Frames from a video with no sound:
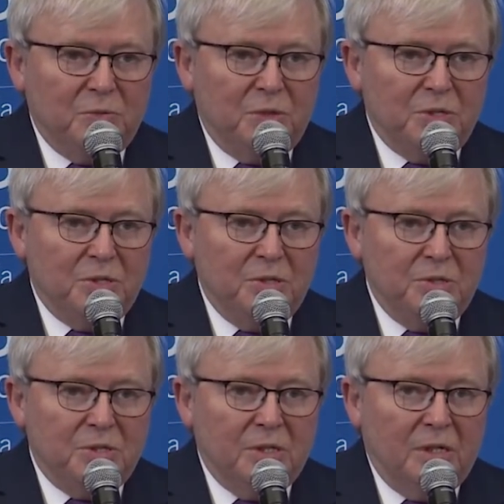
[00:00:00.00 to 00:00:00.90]
which
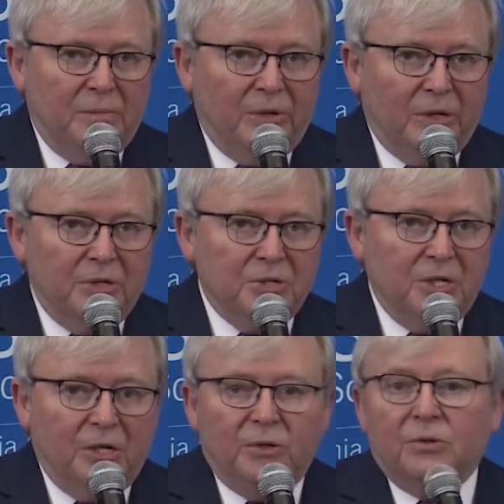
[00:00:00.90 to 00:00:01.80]
is American
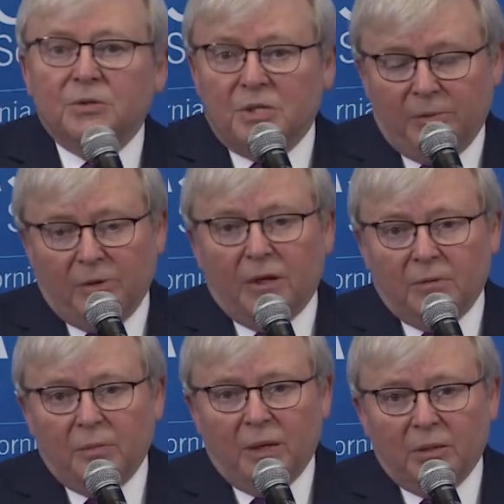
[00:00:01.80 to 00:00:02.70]
China hawks, Democrat
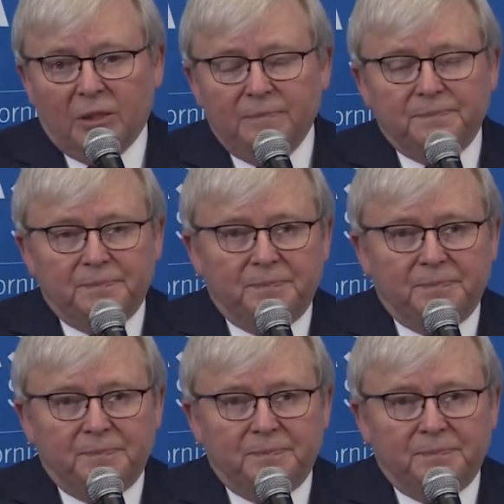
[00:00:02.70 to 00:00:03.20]
and Republican,